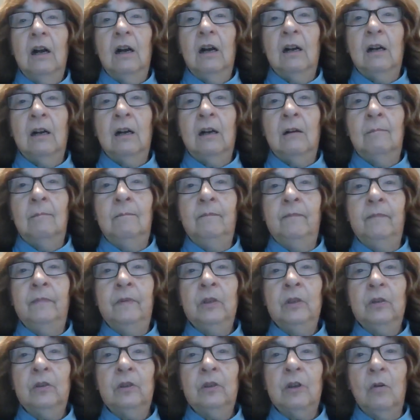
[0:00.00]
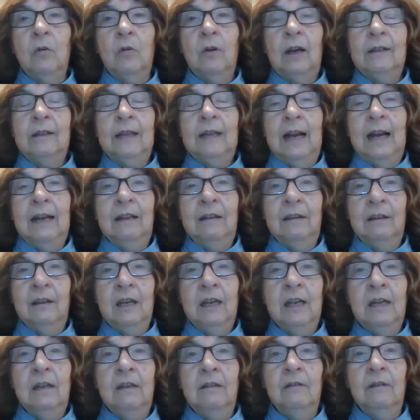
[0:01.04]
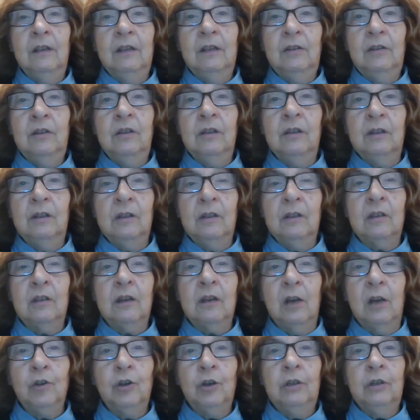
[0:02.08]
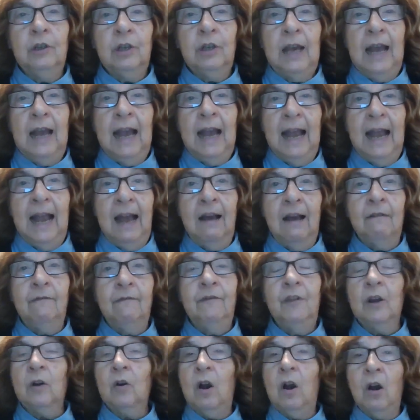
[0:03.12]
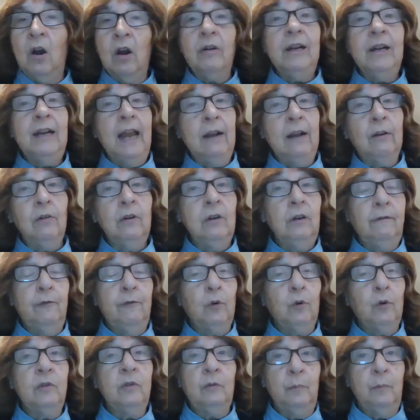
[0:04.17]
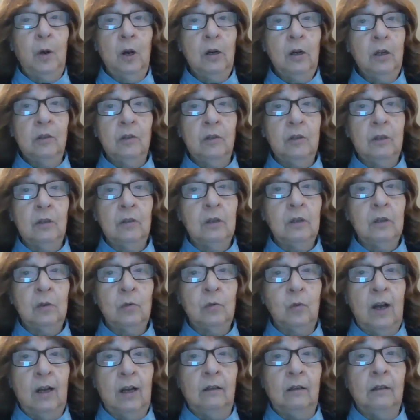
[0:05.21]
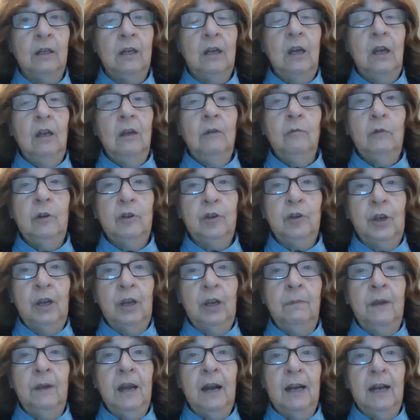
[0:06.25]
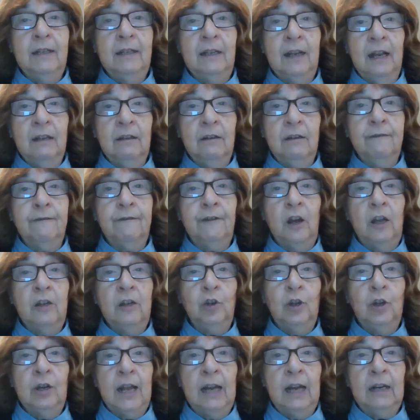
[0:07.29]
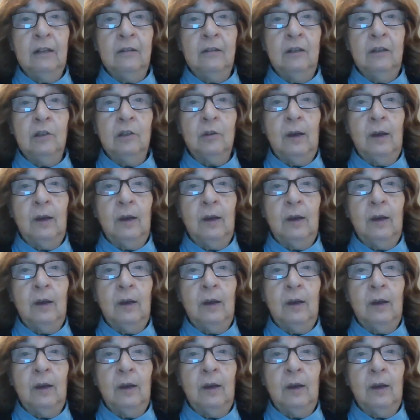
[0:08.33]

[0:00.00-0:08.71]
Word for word: Um, so I, I, think this is the discussion to have. There are inherited forms of Parkinson's as well, which can be identified genetically.